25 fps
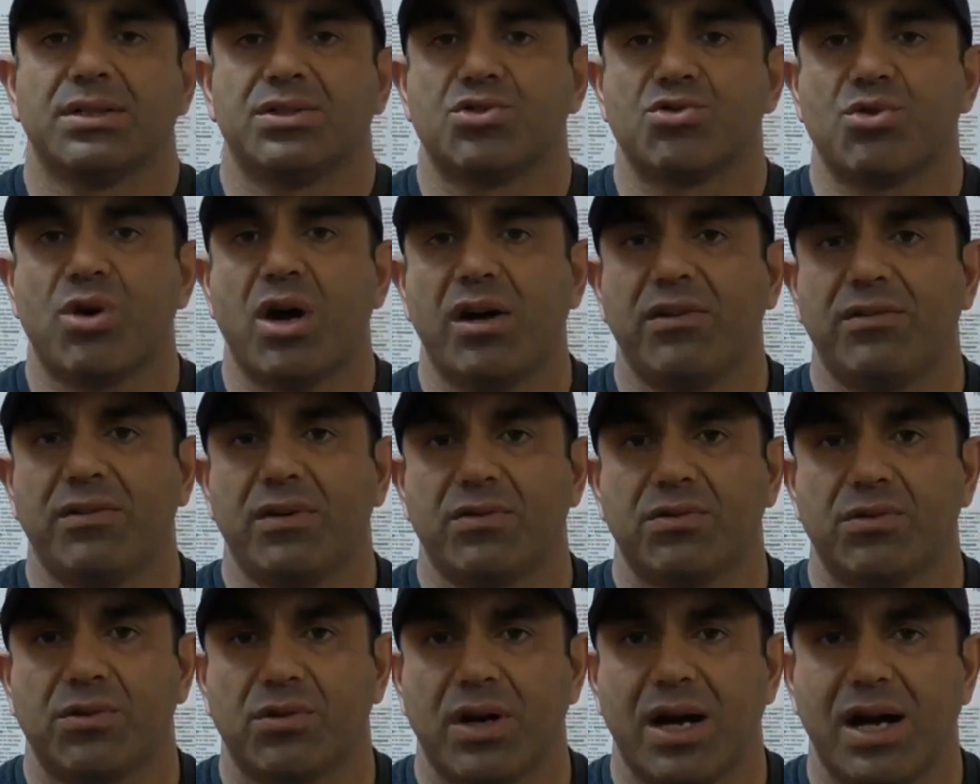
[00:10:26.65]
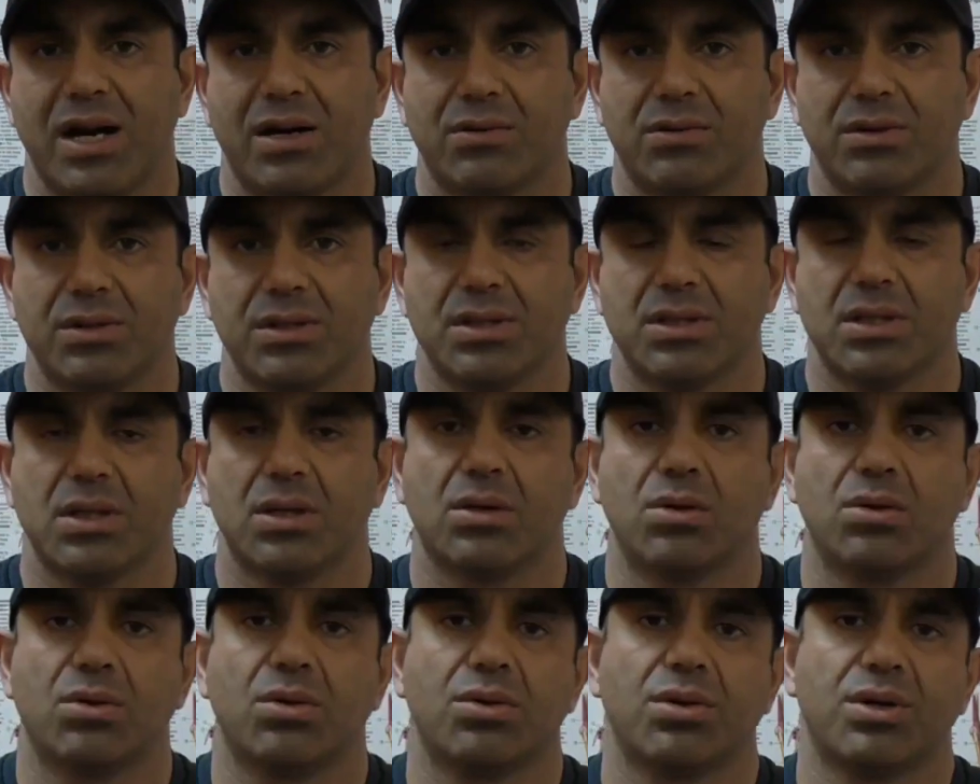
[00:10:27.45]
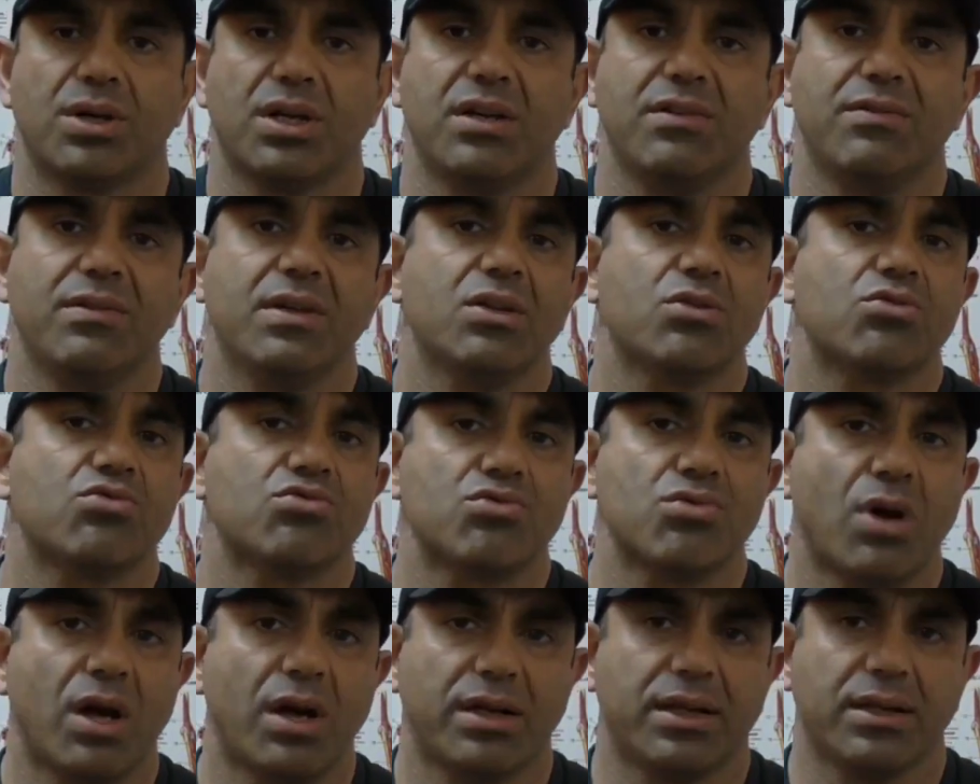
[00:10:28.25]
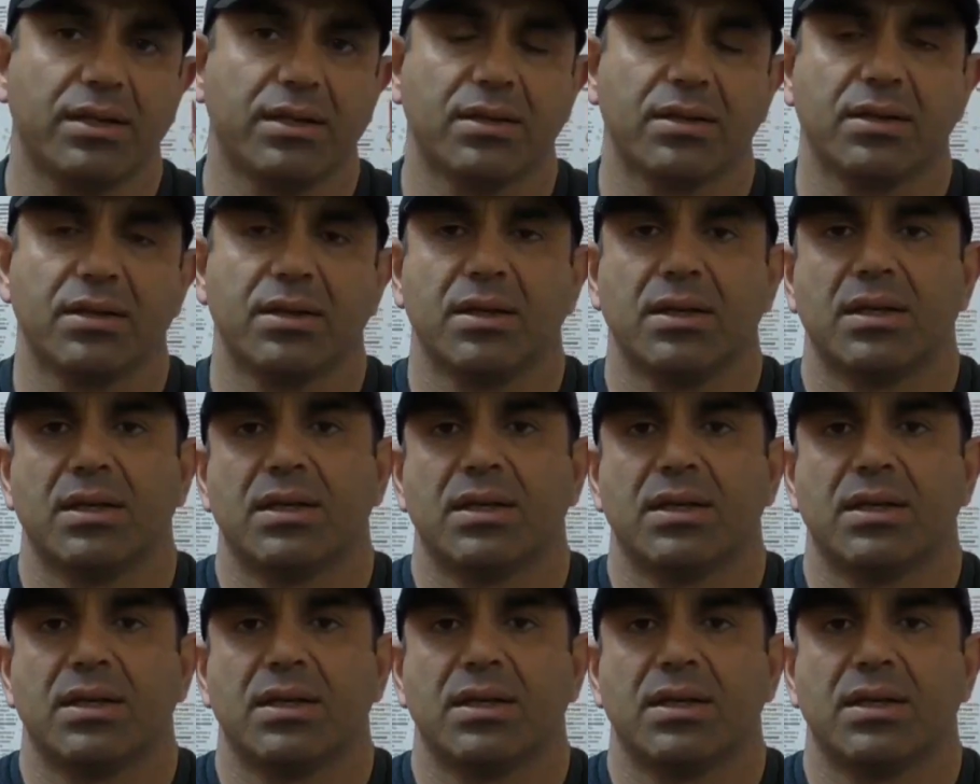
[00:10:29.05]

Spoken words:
driving for hours, or even running.